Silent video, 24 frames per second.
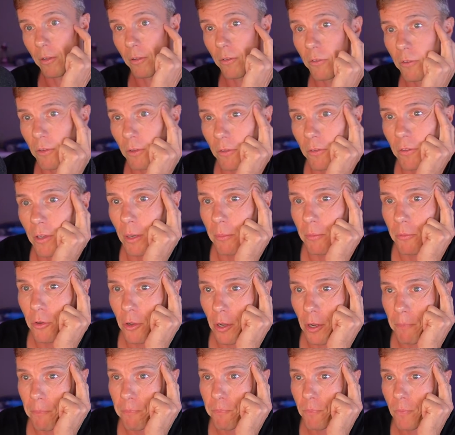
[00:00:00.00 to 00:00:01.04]
this at the same
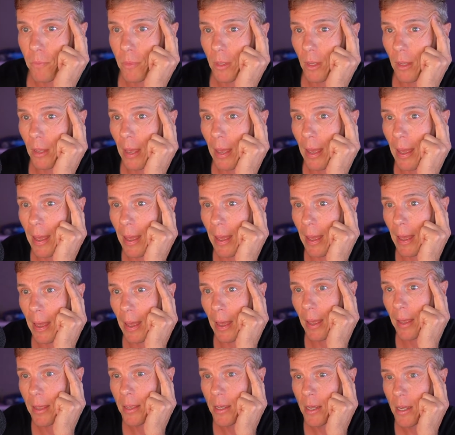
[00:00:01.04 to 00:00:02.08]
time.
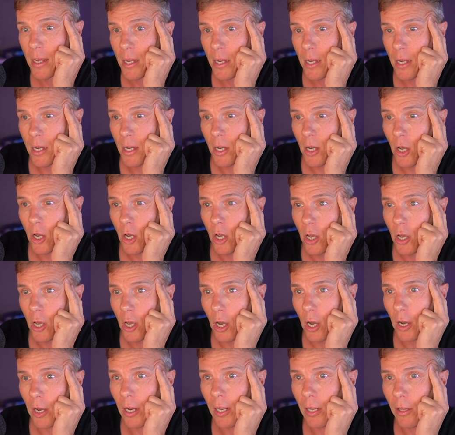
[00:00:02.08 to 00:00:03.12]
I
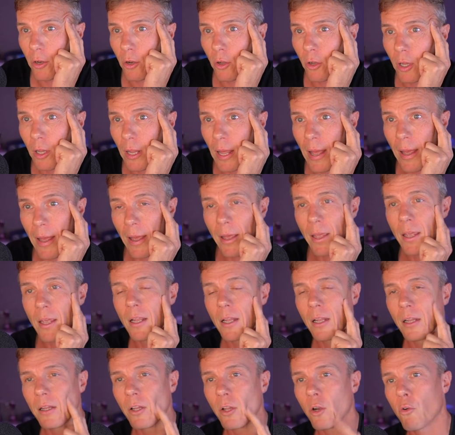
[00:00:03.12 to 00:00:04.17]
got a
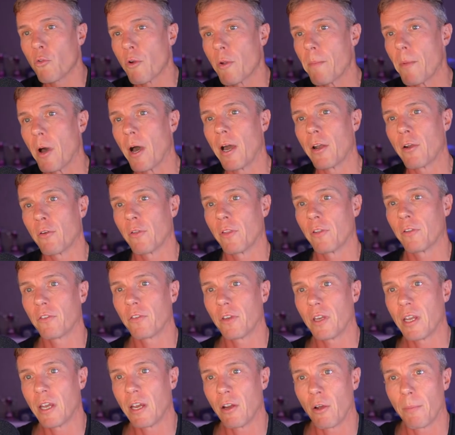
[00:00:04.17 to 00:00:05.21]
little reminder of this in
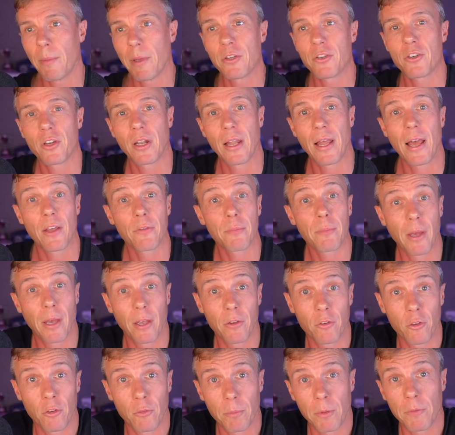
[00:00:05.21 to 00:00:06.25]
here. I mentioned
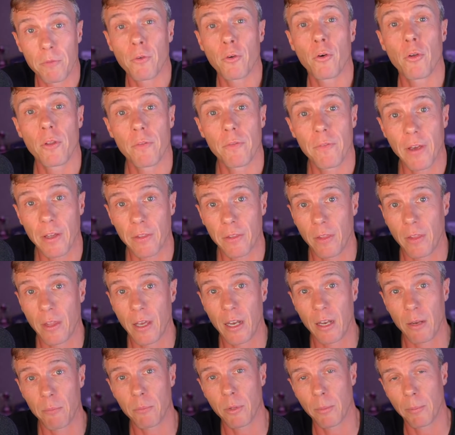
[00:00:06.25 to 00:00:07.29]
LastPass just before, the fact that
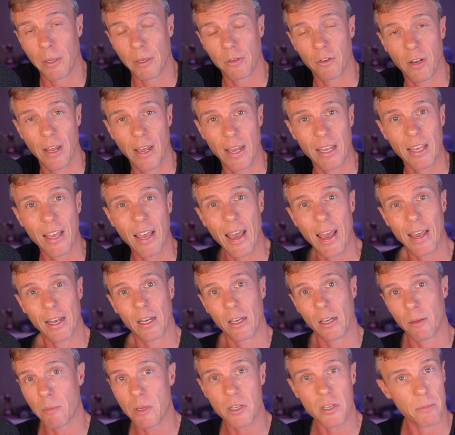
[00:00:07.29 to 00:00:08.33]
they'd implemented a
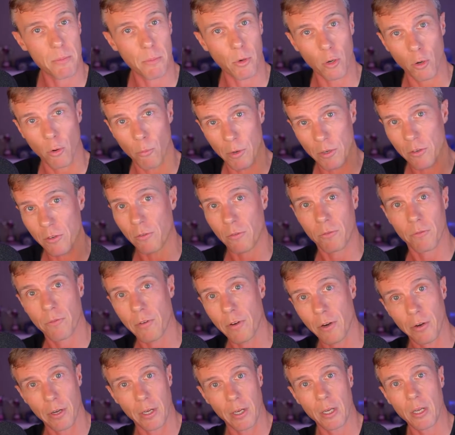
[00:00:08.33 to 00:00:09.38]
K-anonymity model, which is
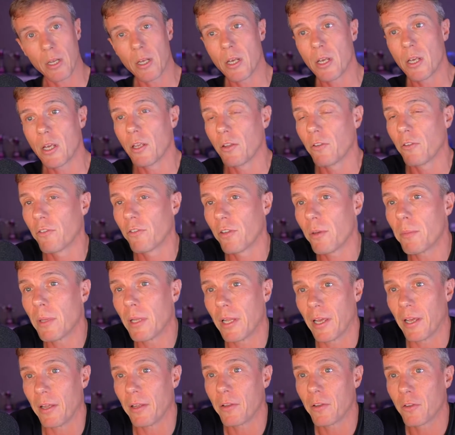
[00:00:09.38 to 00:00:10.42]
very
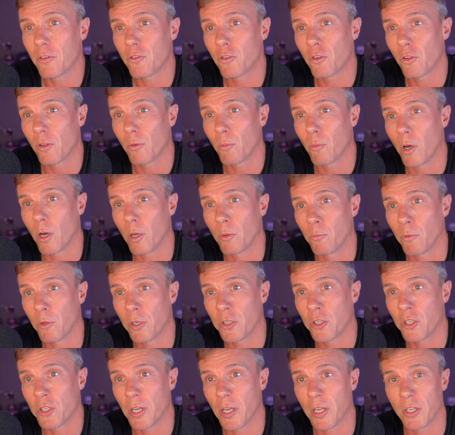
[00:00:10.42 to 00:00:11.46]
similar to the one
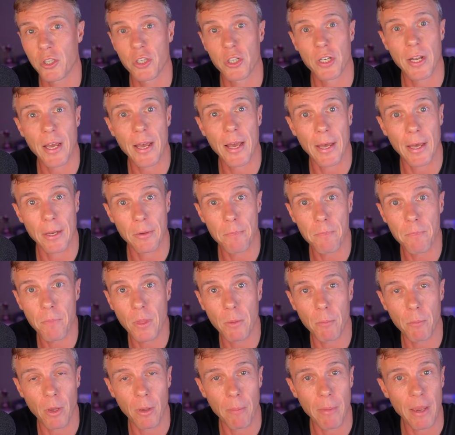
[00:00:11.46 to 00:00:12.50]
which Janard,
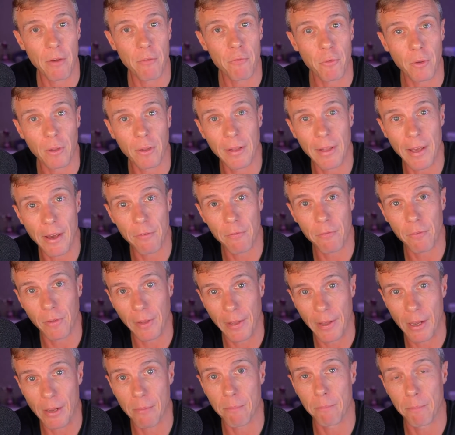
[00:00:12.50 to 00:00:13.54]
my mate from
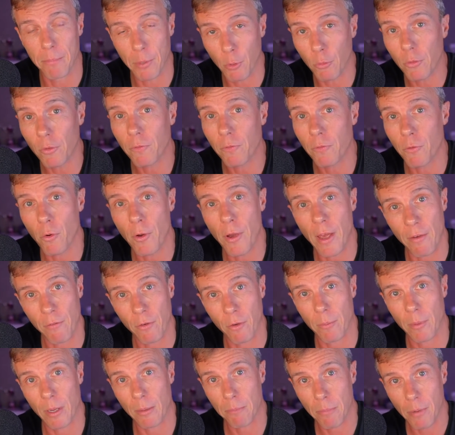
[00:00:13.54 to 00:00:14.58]
Cloudflare, built for Have
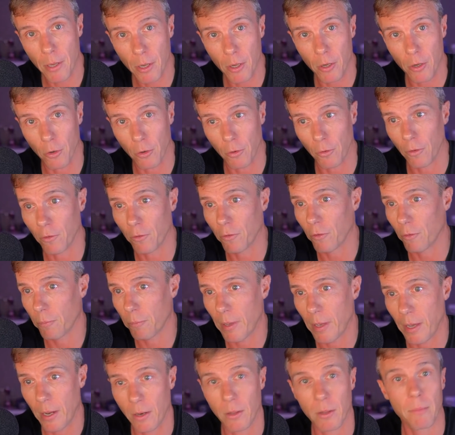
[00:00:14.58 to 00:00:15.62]
I Been Pwned. This is
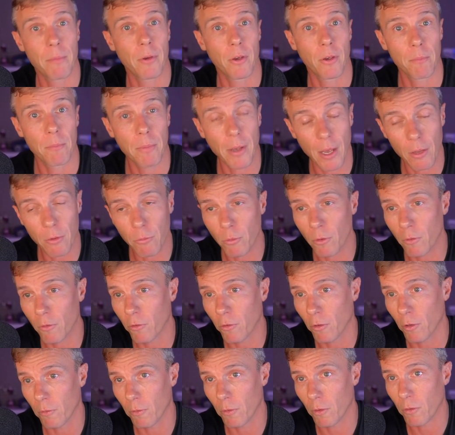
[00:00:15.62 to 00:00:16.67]
part of the Pwned password
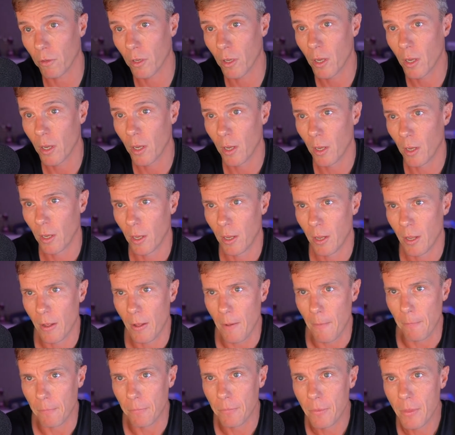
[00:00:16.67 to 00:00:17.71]
service.
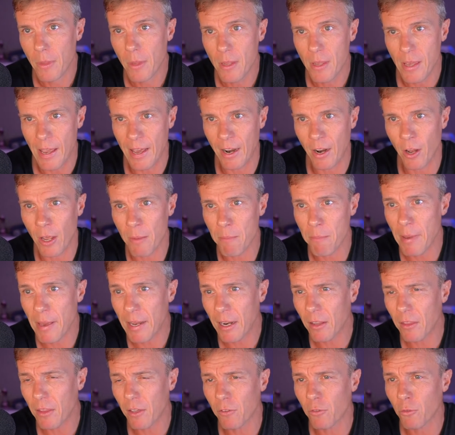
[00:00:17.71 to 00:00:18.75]
And I
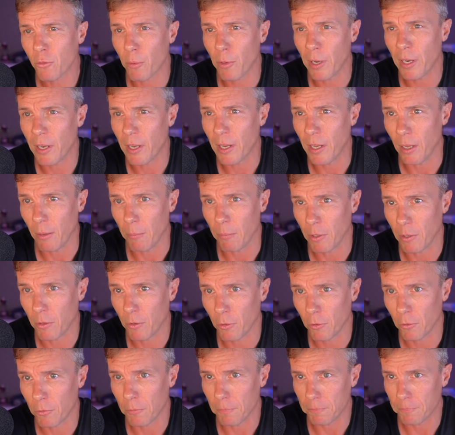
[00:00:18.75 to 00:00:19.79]
embedded this tweet here
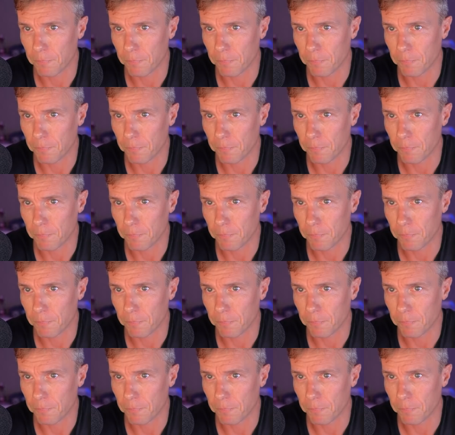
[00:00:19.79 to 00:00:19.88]
because